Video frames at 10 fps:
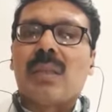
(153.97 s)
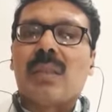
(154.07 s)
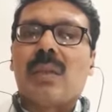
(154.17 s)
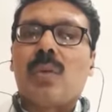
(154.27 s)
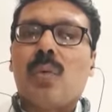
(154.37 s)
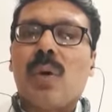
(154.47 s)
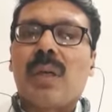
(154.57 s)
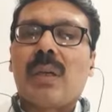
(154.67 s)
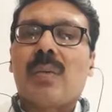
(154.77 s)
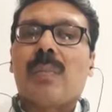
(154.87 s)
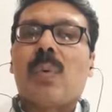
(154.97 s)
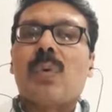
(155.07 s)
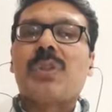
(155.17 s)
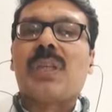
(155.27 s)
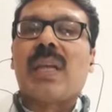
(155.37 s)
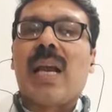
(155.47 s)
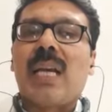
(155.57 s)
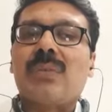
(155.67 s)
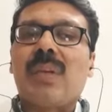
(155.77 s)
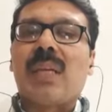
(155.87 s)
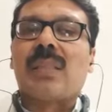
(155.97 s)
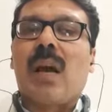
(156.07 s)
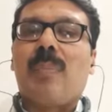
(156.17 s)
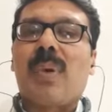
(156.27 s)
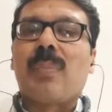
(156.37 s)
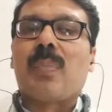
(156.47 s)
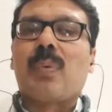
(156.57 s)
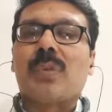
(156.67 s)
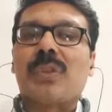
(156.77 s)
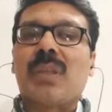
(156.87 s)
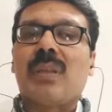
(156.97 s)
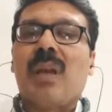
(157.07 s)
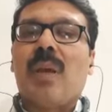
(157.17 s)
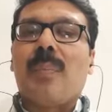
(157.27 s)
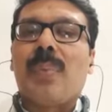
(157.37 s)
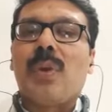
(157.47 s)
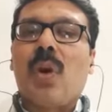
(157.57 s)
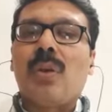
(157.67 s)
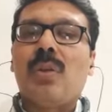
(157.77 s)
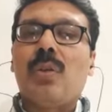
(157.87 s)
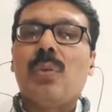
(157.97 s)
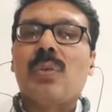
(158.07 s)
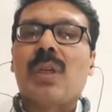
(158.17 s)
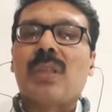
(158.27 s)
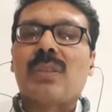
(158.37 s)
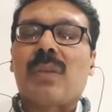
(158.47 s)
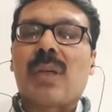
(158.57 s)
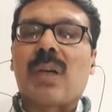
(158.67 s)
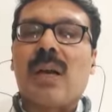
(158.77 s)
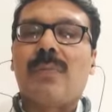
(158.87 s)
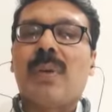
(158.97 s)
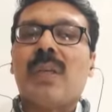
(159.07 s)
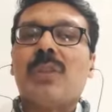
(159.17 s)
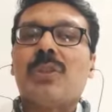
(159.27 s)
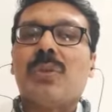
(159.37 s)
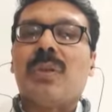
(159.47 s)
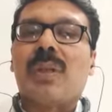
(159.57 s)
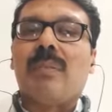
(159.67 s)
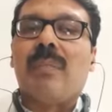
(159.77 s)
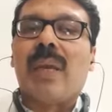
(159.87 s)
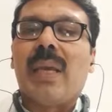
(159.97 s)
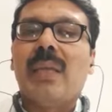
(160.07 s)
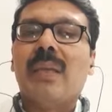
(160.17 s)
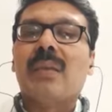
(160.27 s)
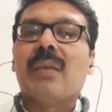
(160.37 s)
lower portion as well as the upper portion beyond 2/3 of the cuff should remain